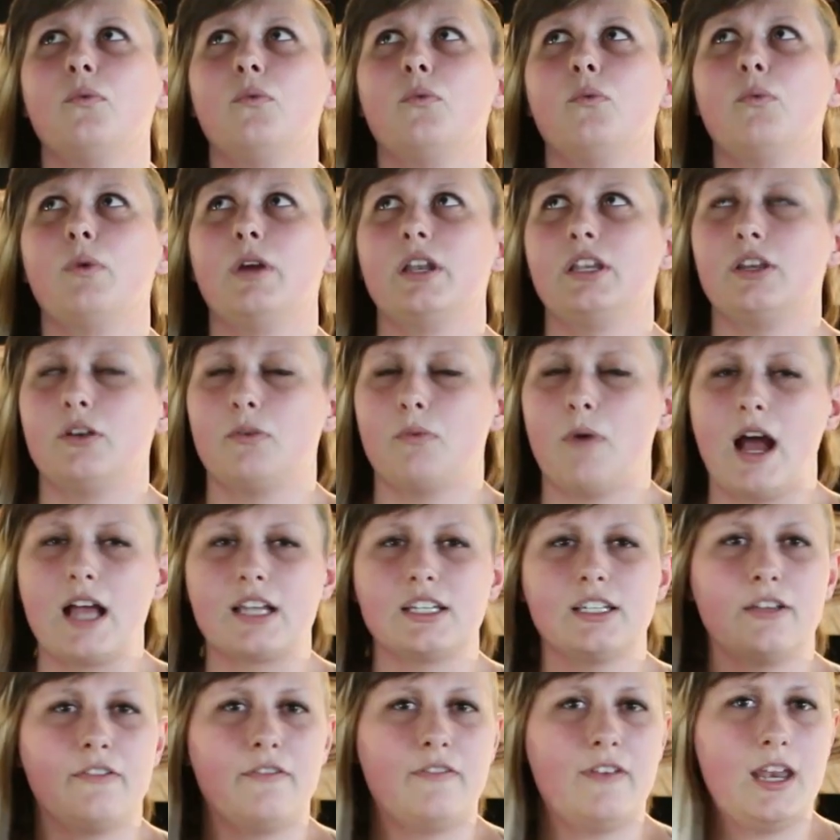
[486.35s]
when you're
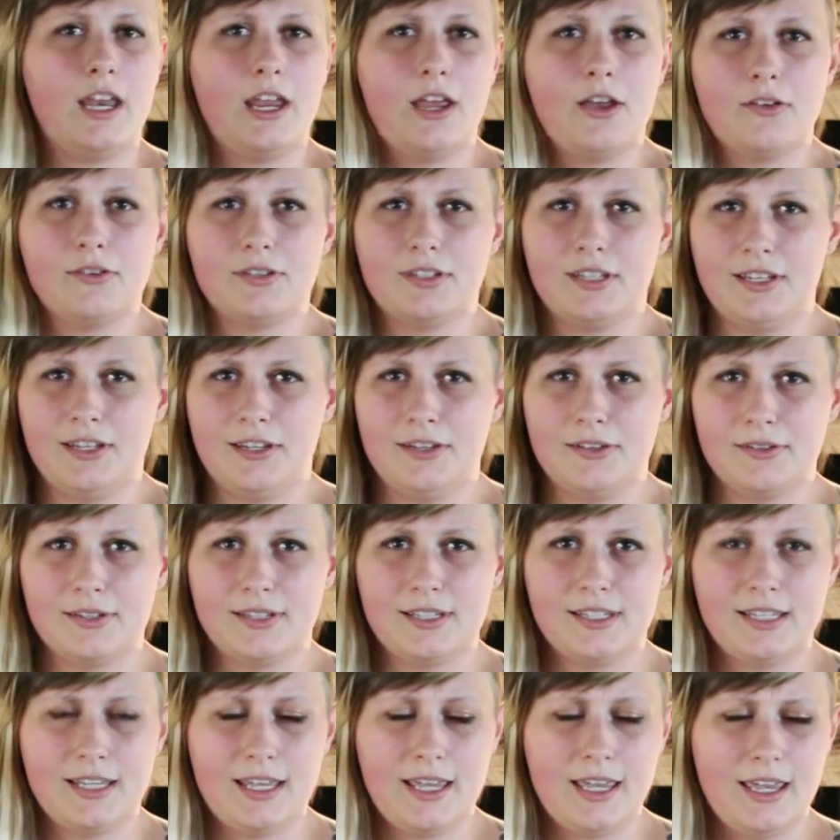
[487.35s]
watching videos and you
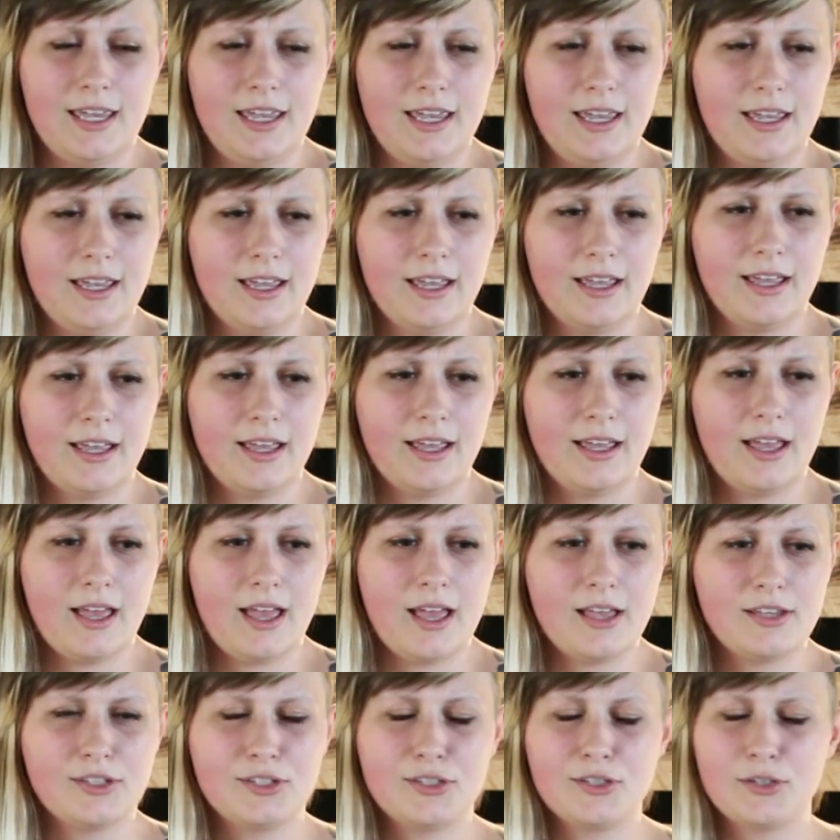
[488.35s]
see
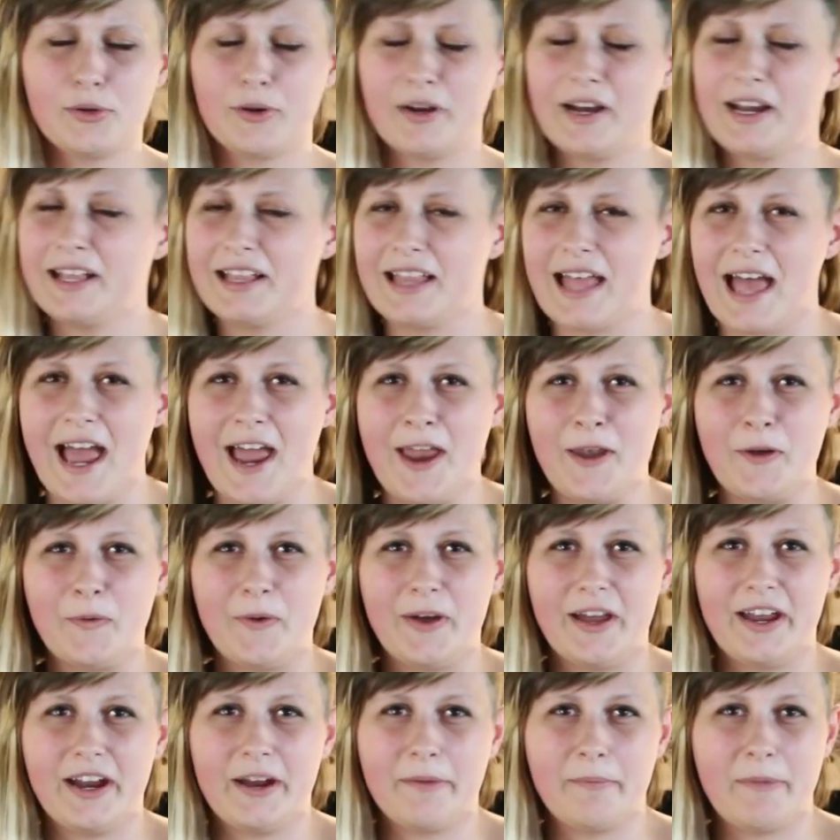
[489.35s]
a storyline
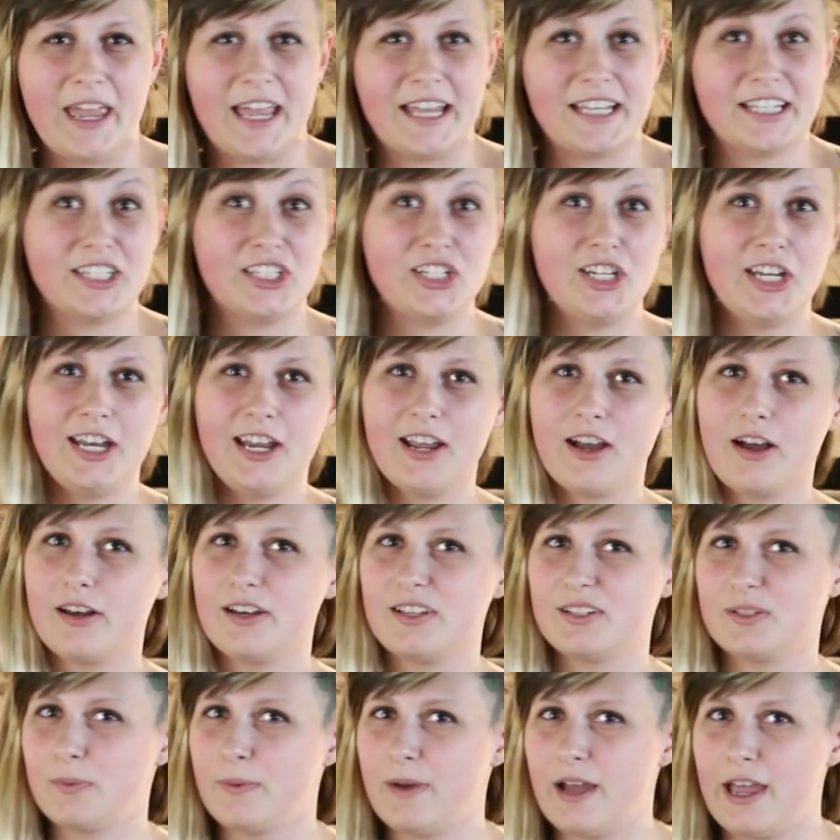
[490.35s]
where a man's cheating on
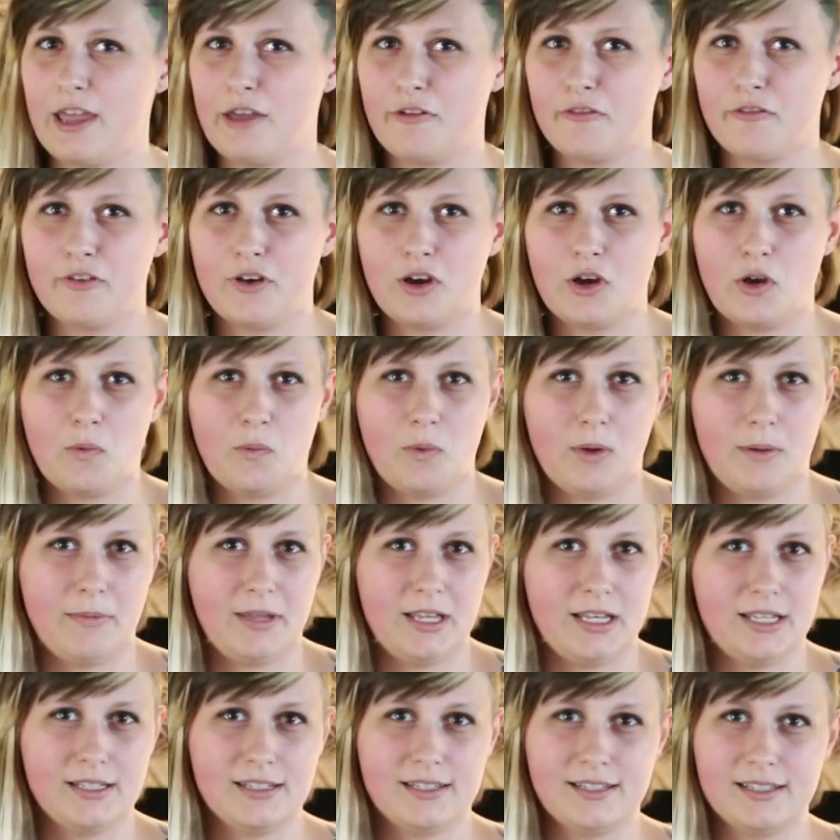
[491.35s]
his wife, or a
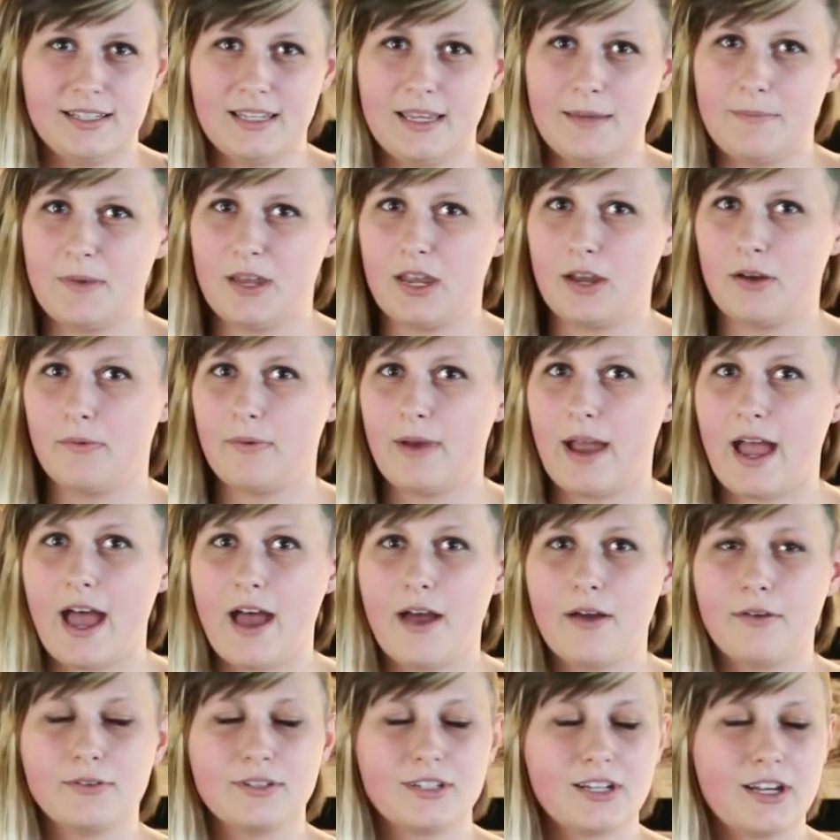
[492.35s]
woman's sleeping
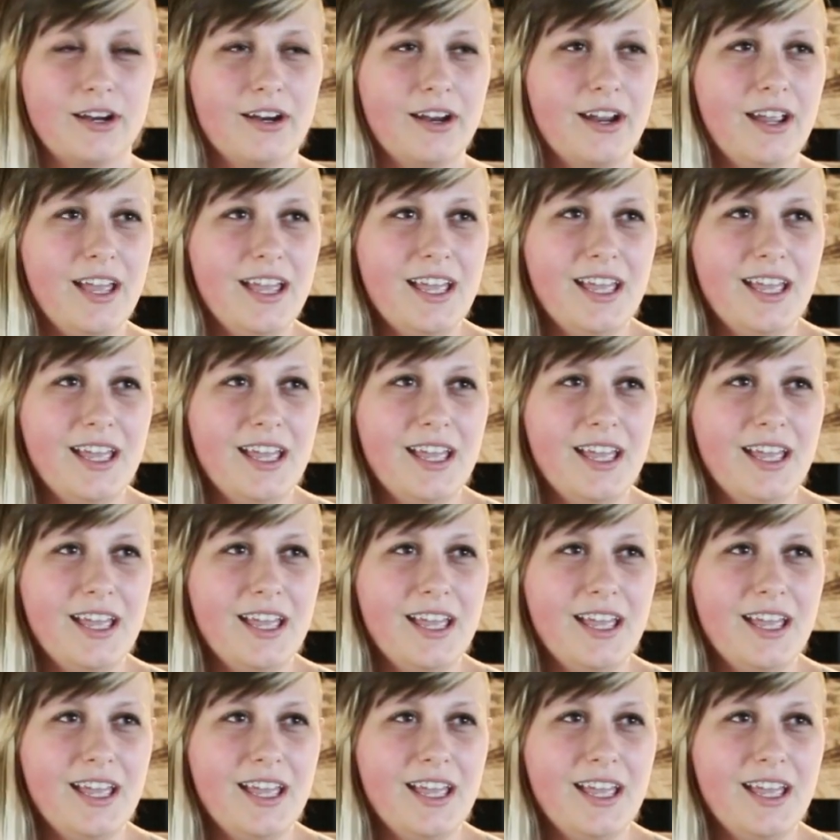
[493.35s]
around, or